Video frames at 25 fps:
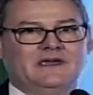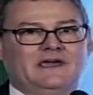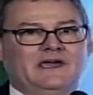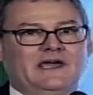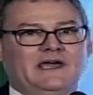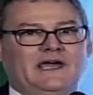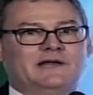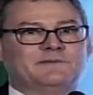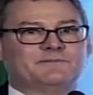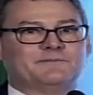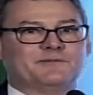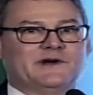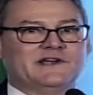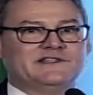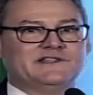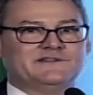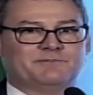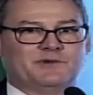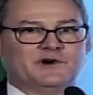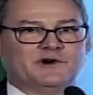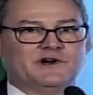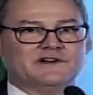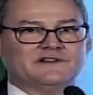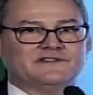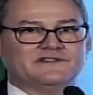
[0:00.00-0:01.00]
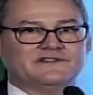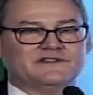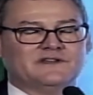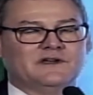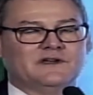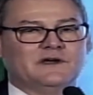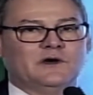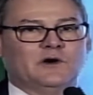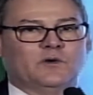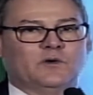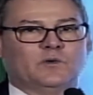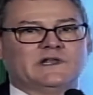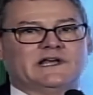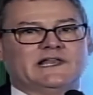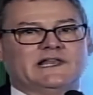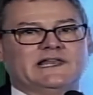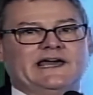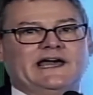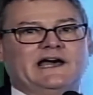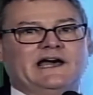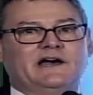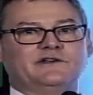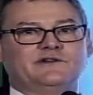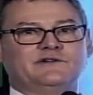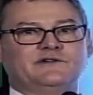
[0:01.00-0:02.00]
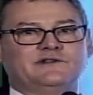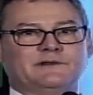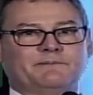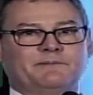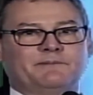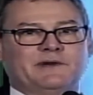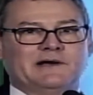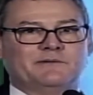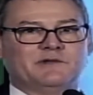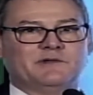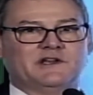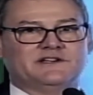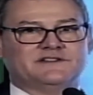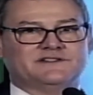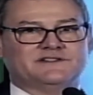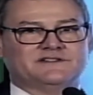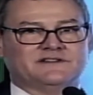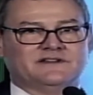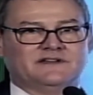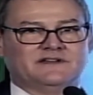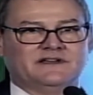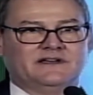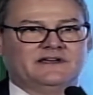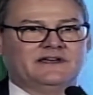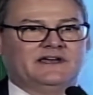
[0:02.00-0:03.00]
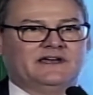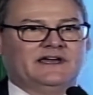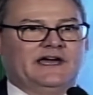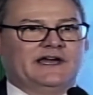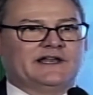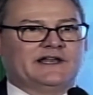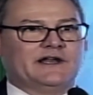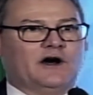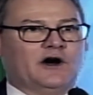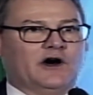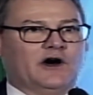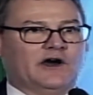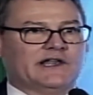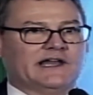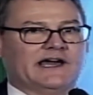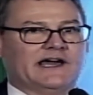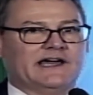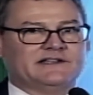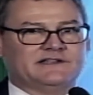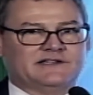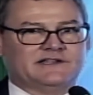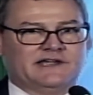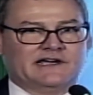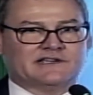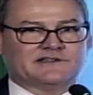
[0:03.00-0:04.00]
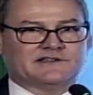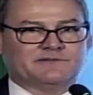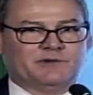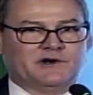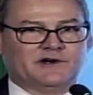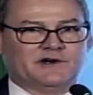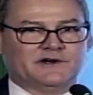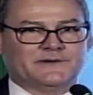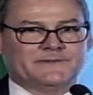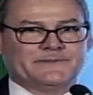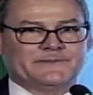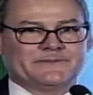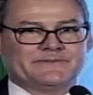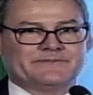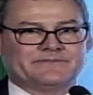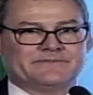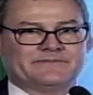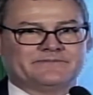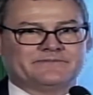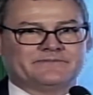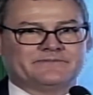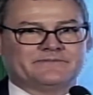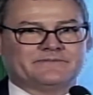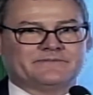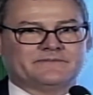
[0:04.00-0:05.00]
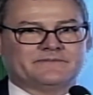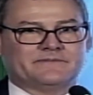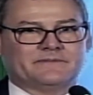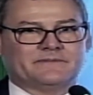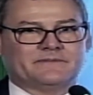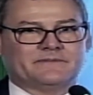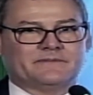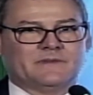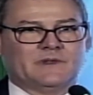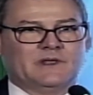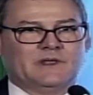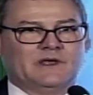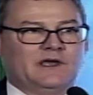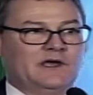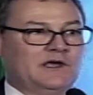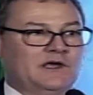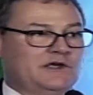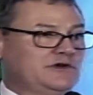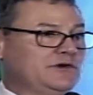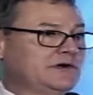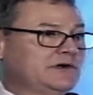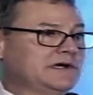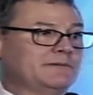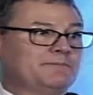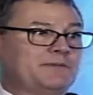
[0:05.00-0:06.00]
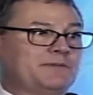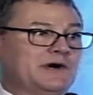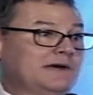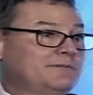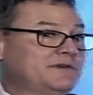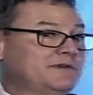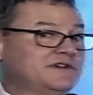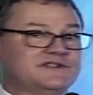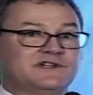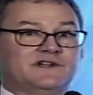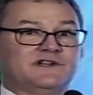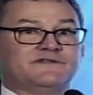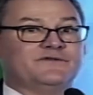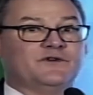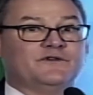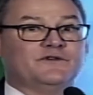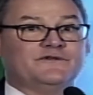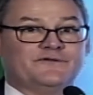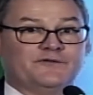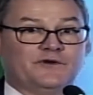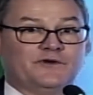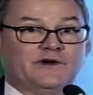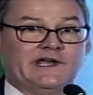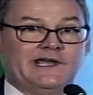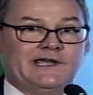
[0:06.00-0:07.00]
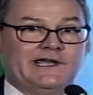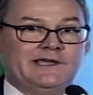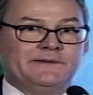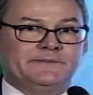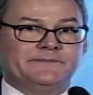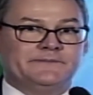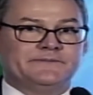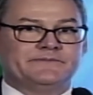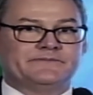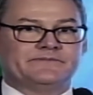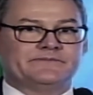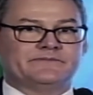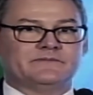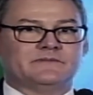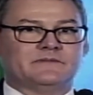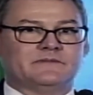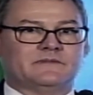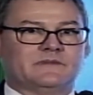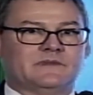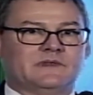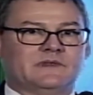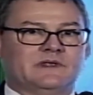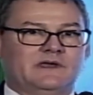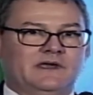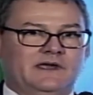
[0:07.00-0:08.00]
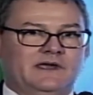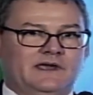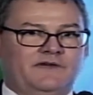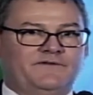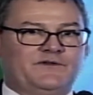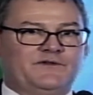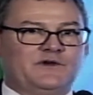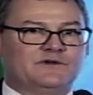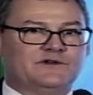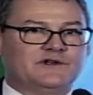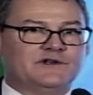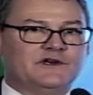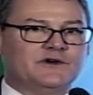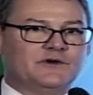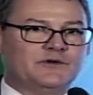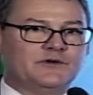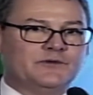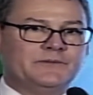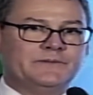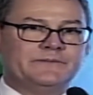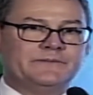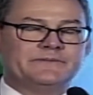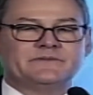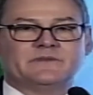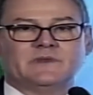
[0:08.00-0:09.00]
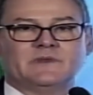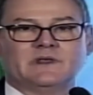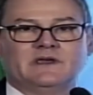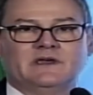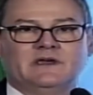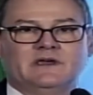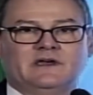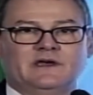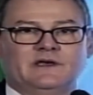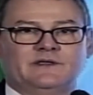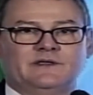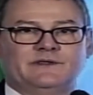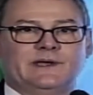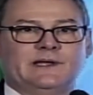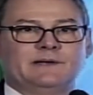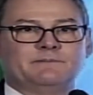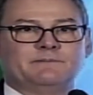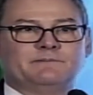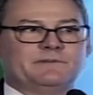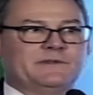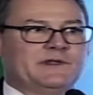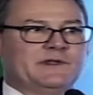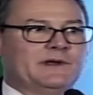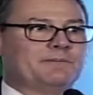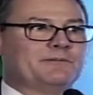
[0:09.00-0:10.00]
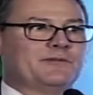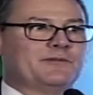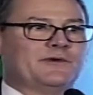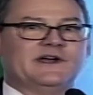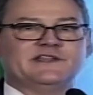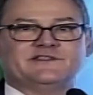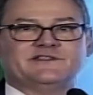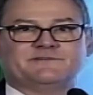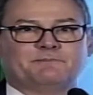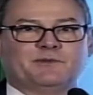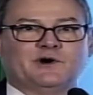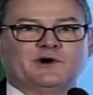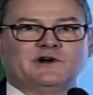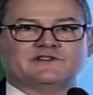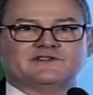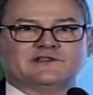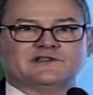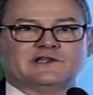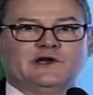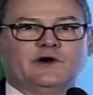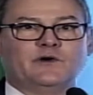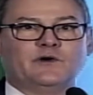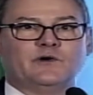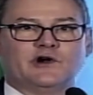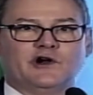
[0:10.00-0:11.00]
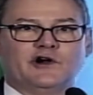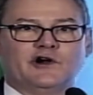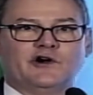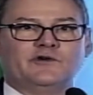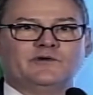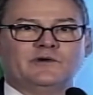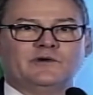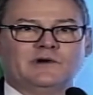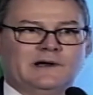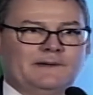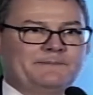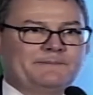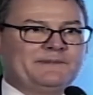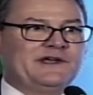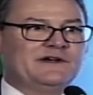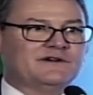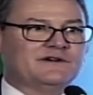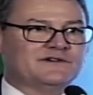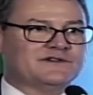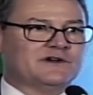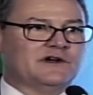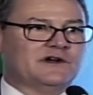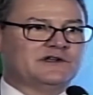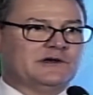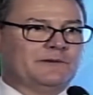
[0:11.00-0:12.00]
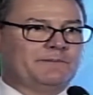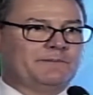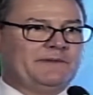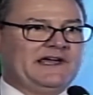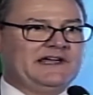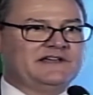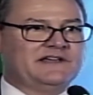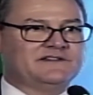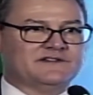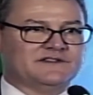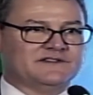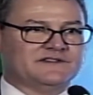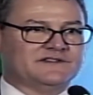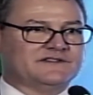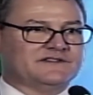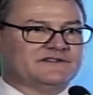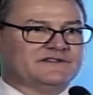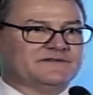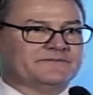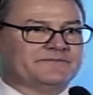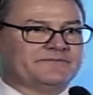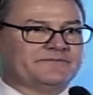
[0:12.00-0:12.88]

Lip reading: and Pressbooks will allow you to publish an online textbook. You can publish it for free. If you do, then the Pressbooks logo appears on your pages.